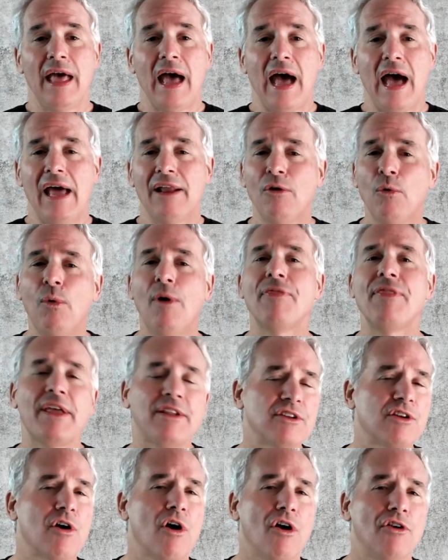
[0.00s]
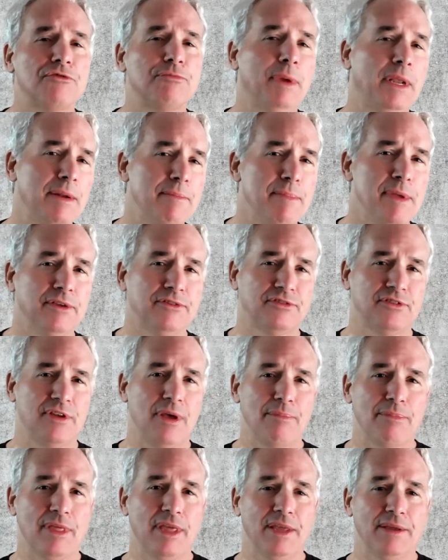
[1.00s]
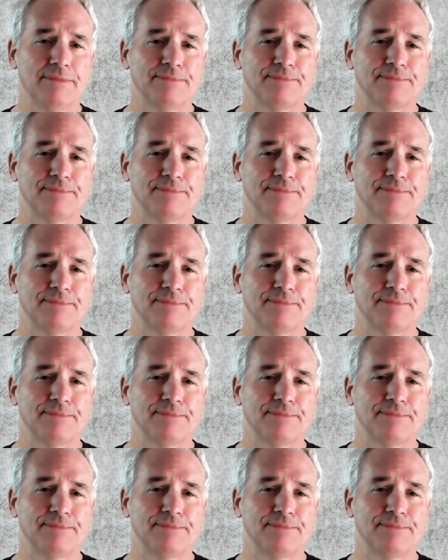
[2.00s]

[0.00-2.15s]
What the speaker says: I don't want that to cause me to miss something.